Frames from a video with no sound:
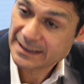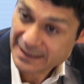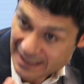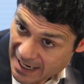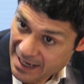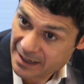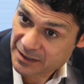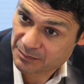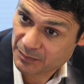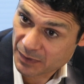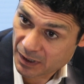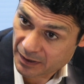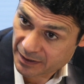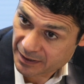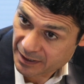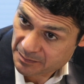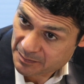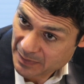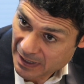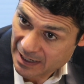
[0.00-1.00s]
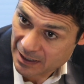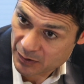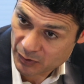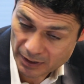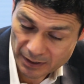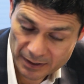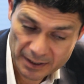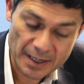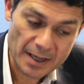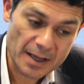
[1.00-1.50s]
has market power,
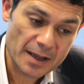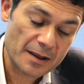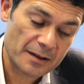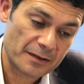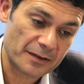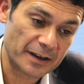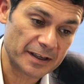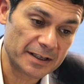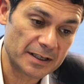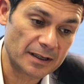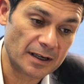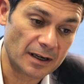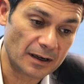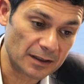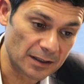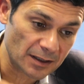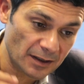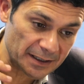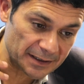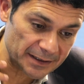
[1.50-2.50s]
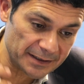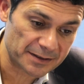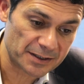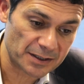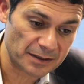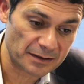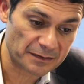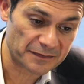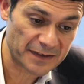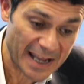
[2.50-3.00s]
they are likely to
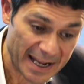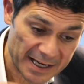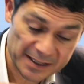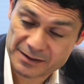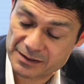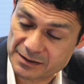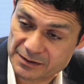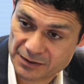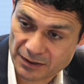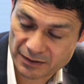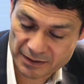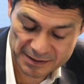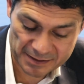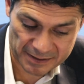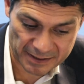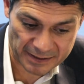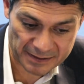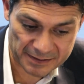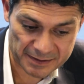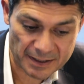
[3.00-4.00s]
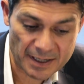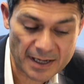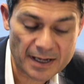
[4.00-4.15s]
have exercised it.